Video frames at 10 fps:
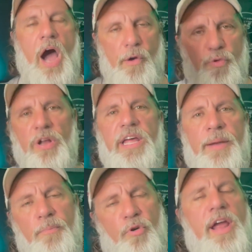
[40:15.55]
I really
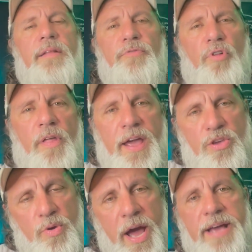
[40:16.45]
am grateful that
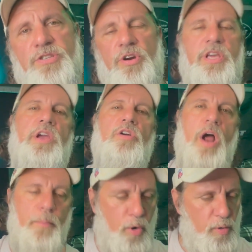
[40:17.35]
you guys are here.
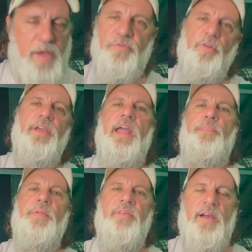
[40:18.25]
I'm grateful to
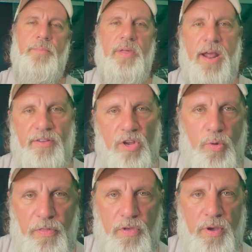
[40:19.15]
get the time that I do
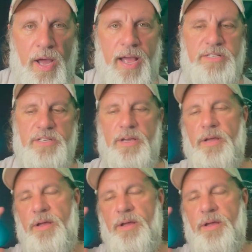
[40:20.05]
with you guys.